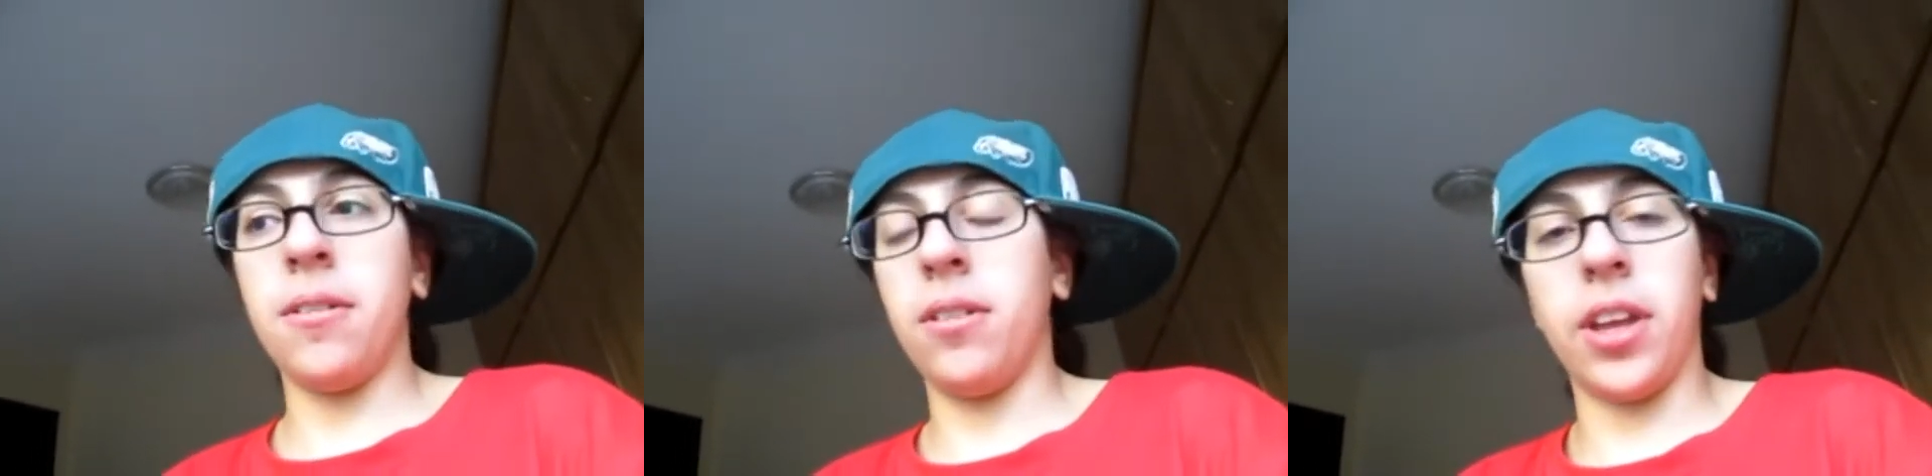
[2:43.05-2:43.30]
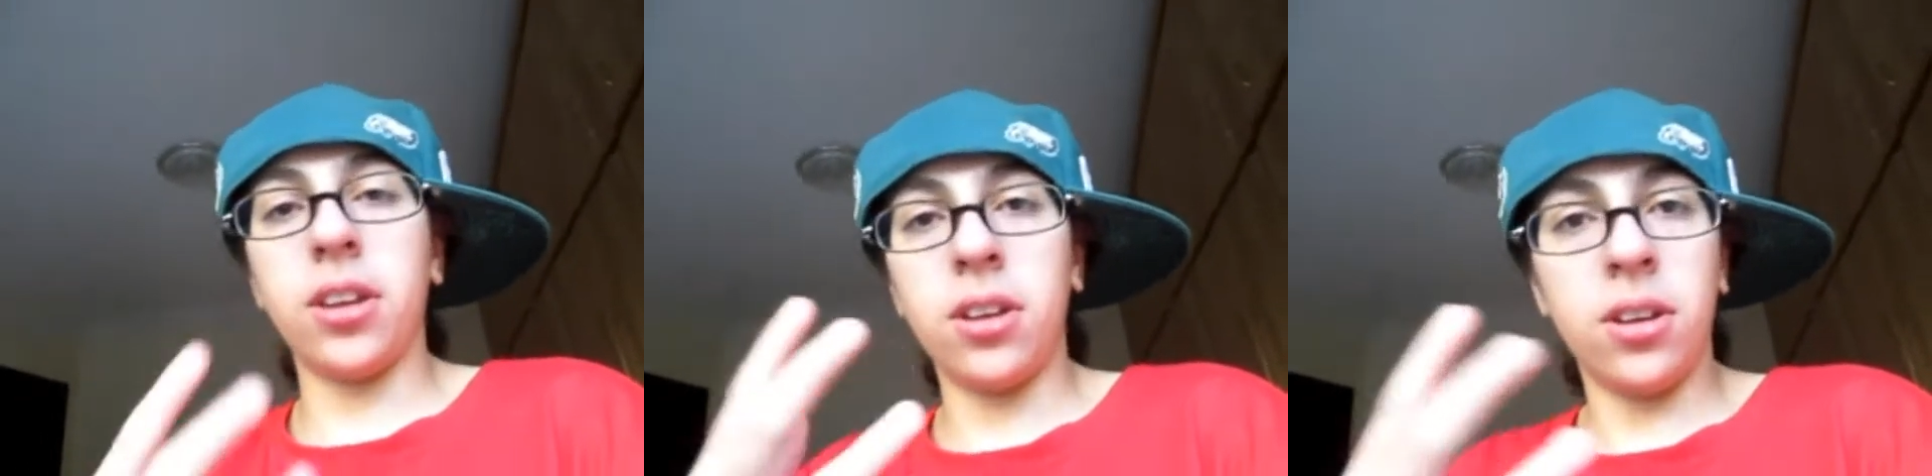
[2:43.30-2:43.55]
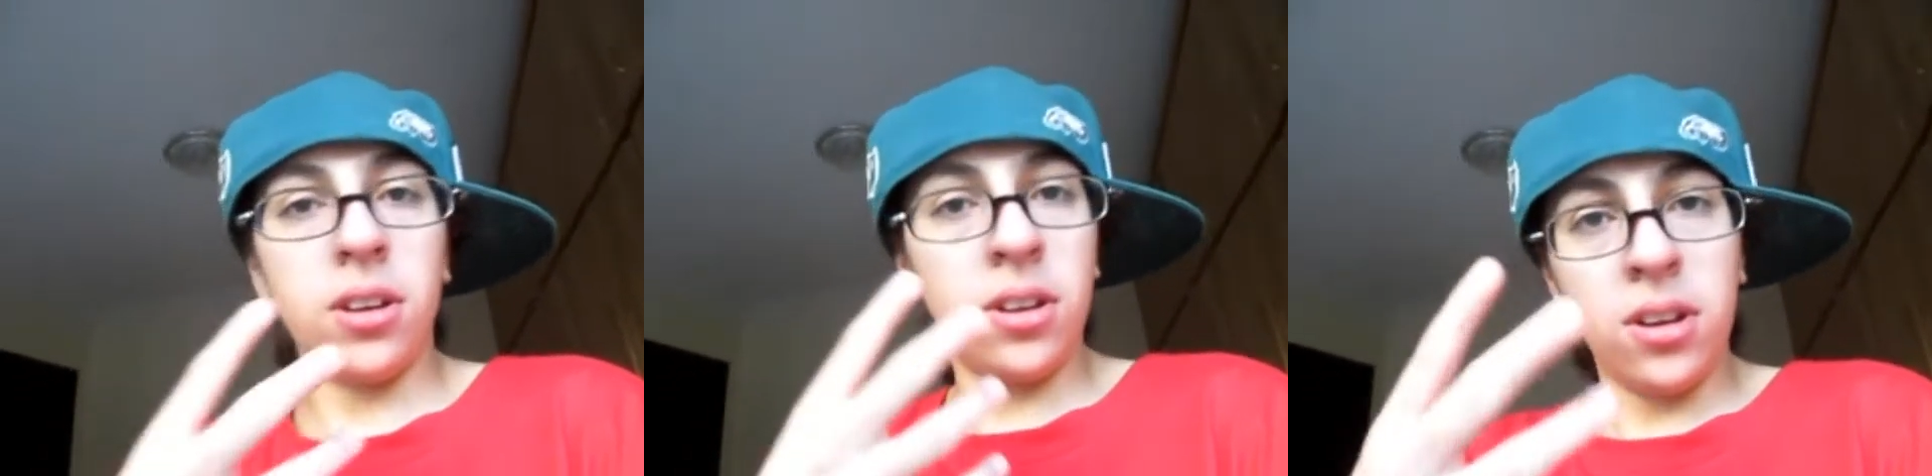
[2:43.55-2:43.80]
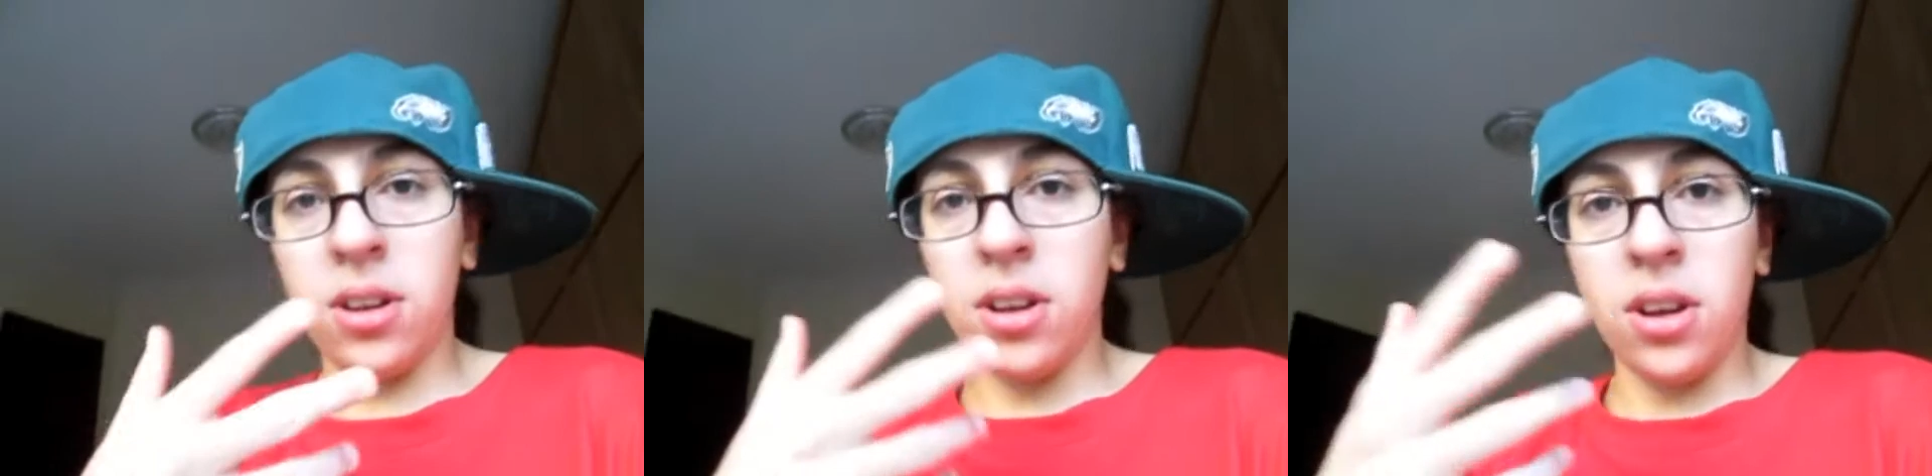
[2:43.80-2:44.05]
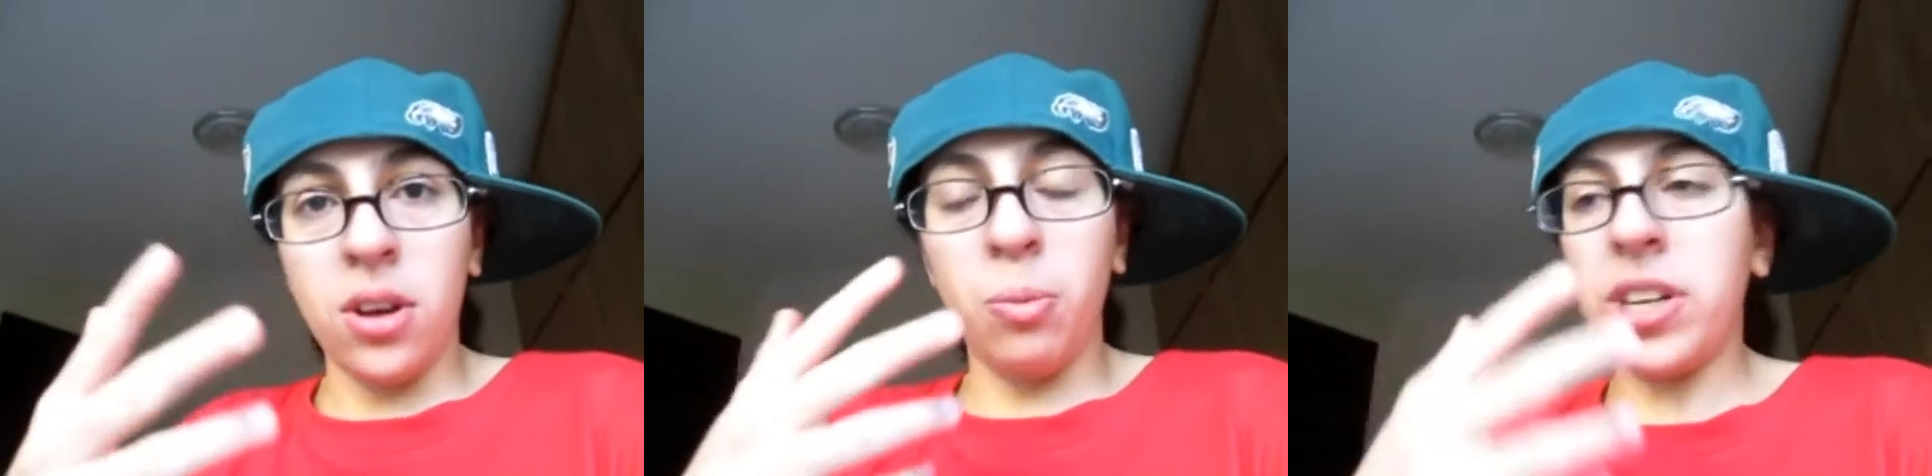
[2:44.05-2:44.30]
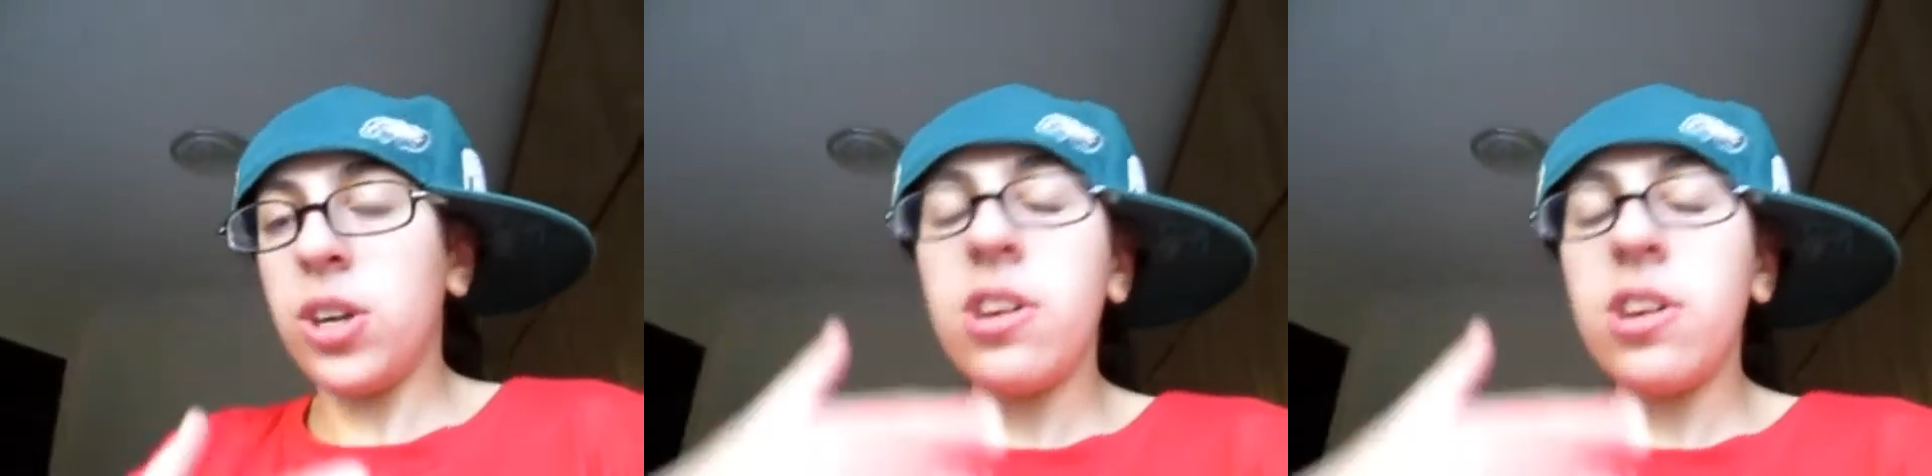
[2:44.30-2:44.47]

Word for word: Like, when